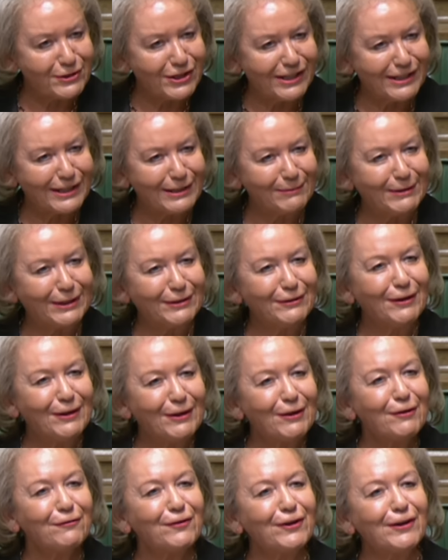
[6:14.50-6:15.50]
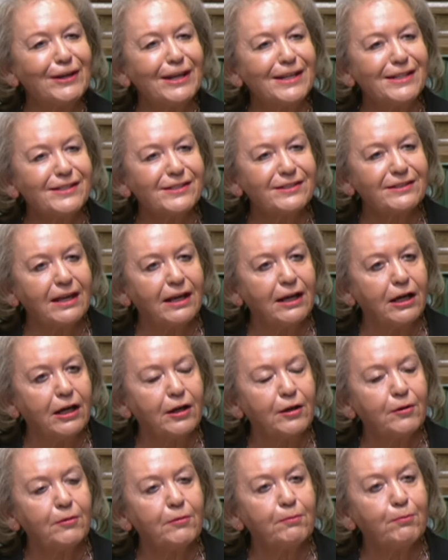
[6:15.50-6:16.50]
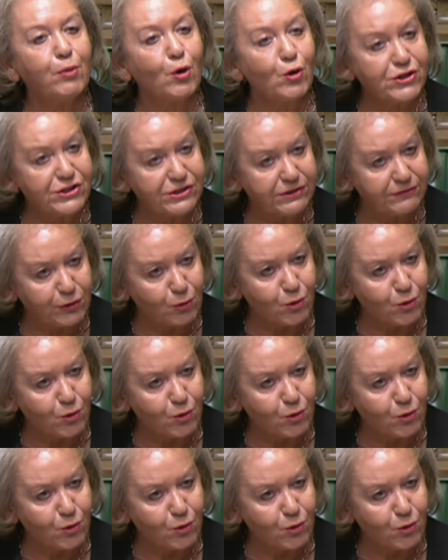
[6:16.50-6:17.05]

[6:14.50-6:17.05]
Gentleman for his point of